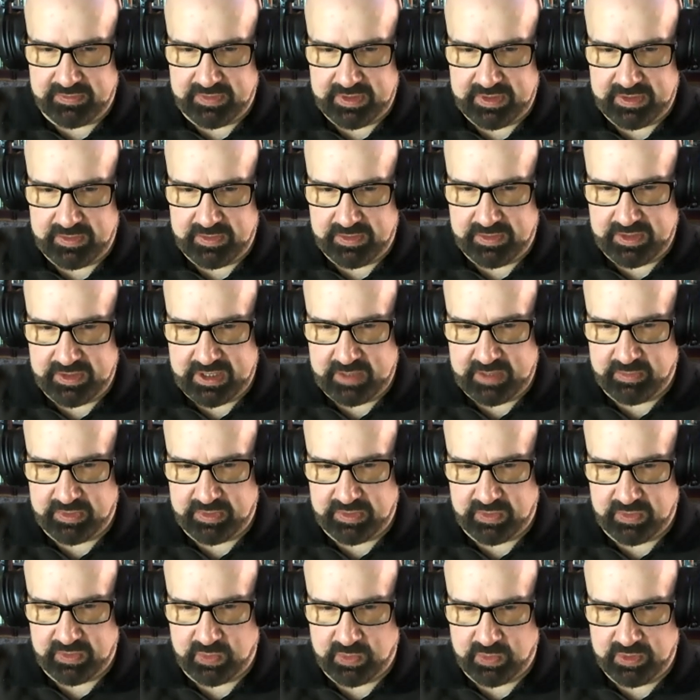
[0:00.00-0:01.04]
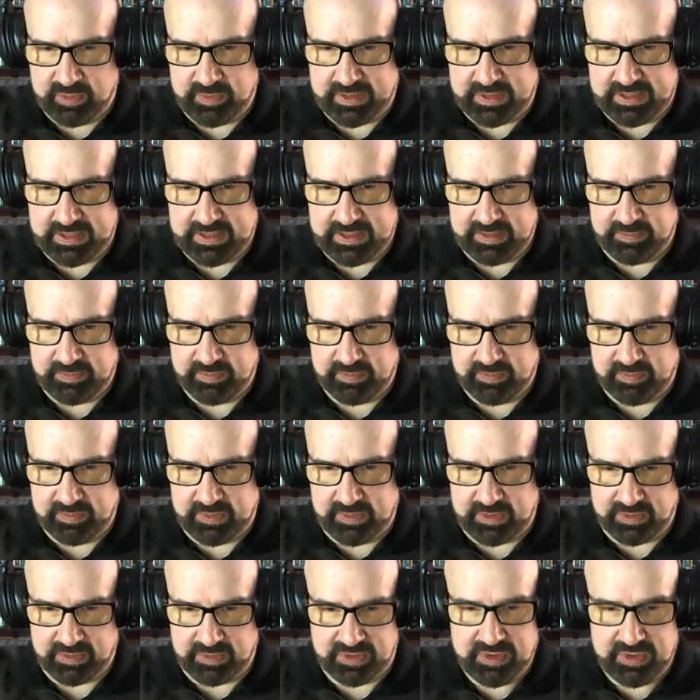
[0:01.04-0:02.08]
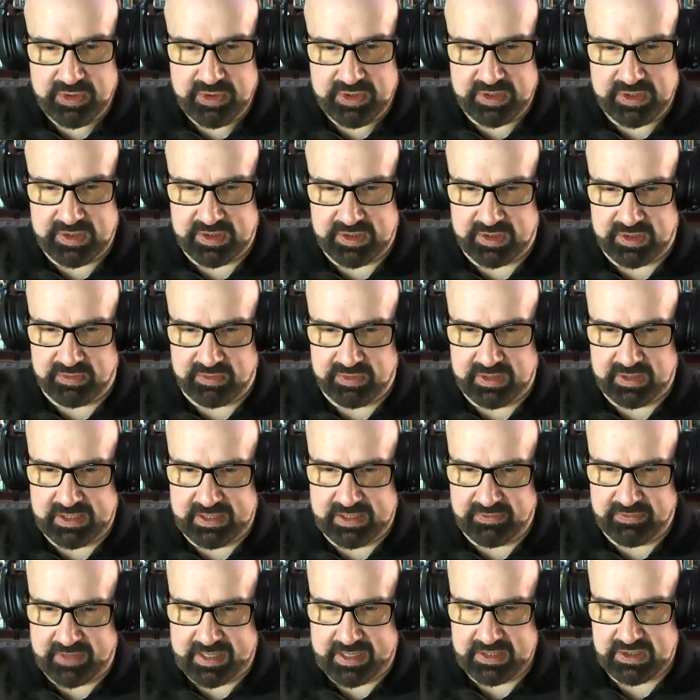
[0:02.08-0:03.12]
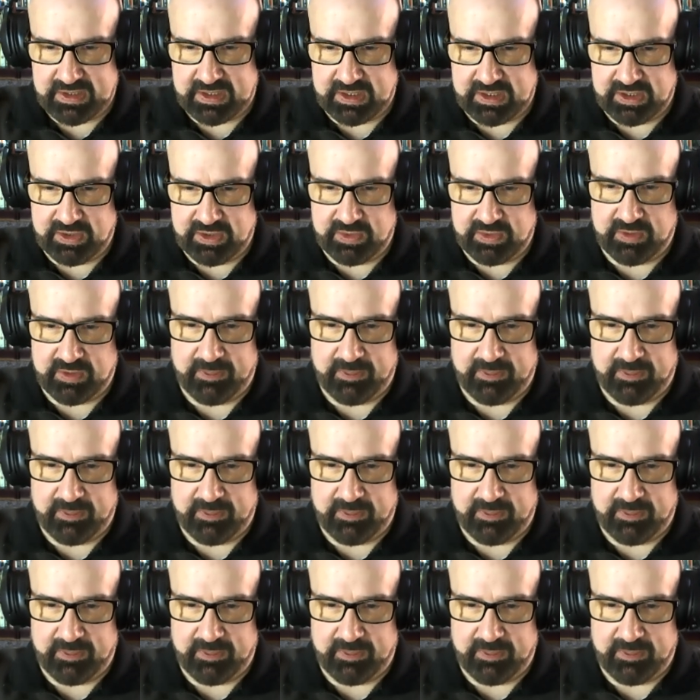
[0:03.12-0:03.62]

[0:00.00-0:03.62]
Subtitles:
video cameras worn by, surgeons in a real life ICU,